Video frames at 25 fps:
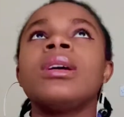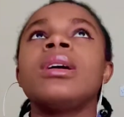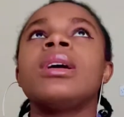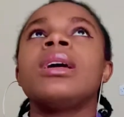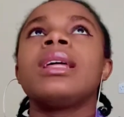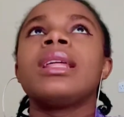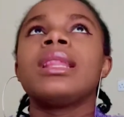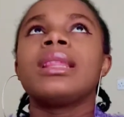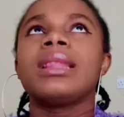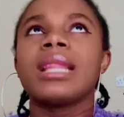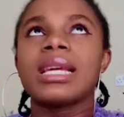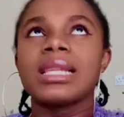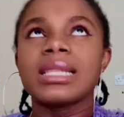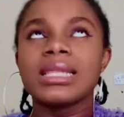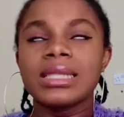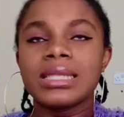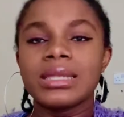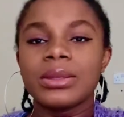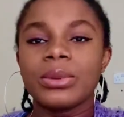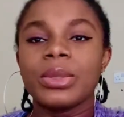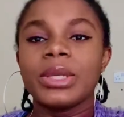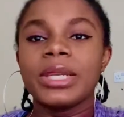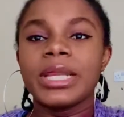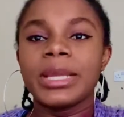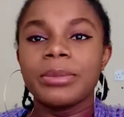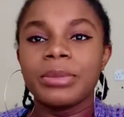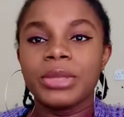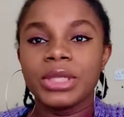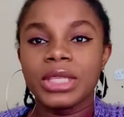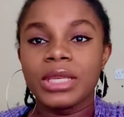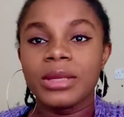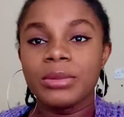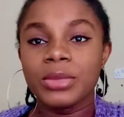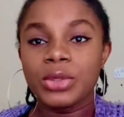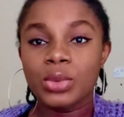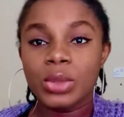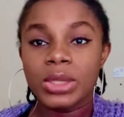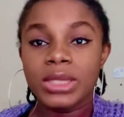last year when i became
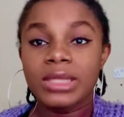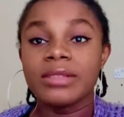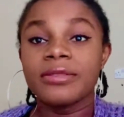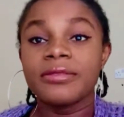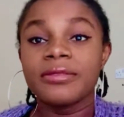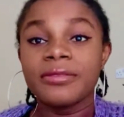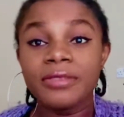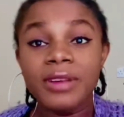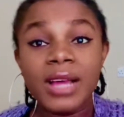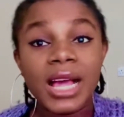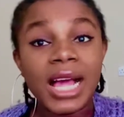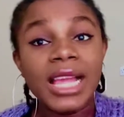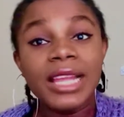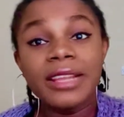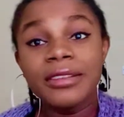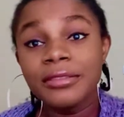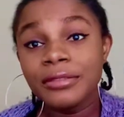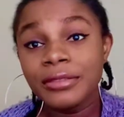25